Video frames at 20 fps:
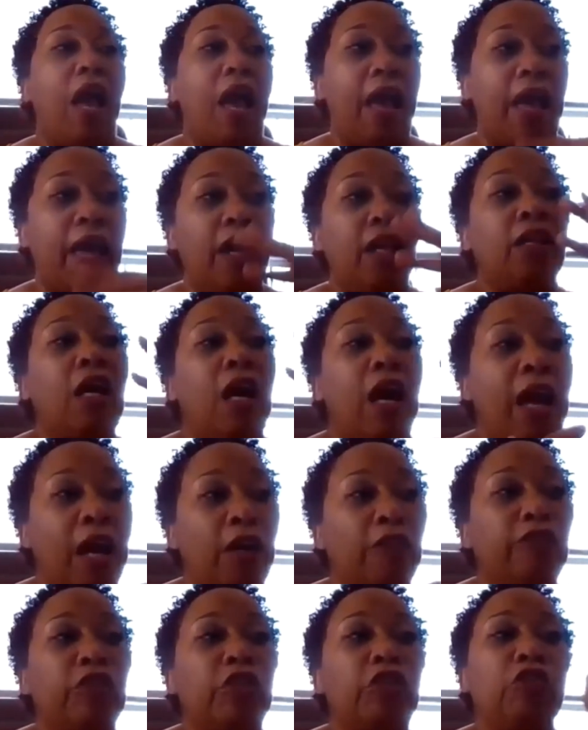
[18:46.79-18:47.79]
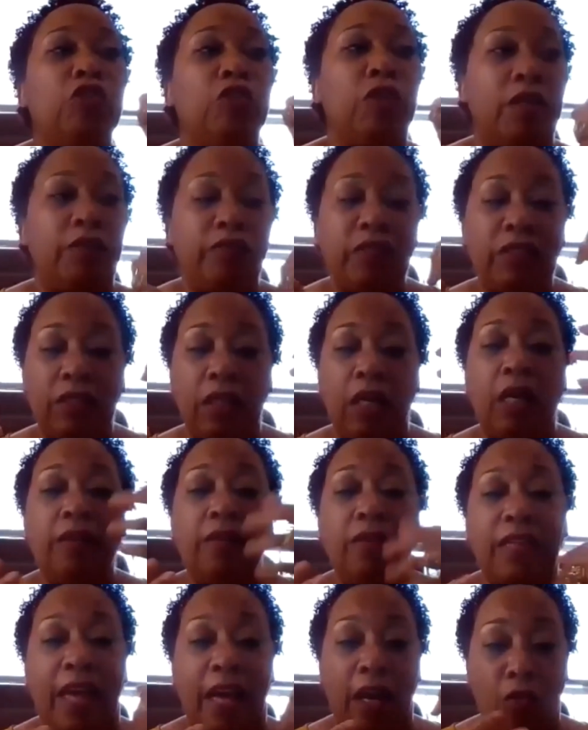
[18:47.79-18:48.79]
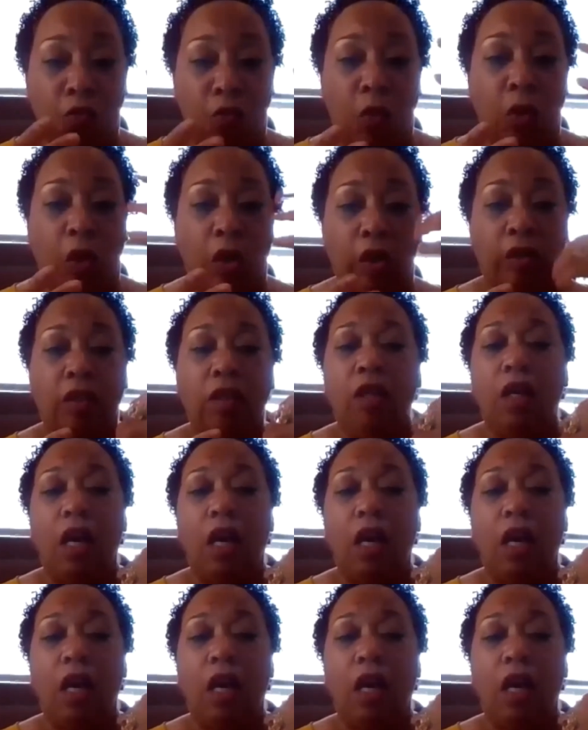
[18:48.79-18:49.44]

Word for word: And after you have done that work,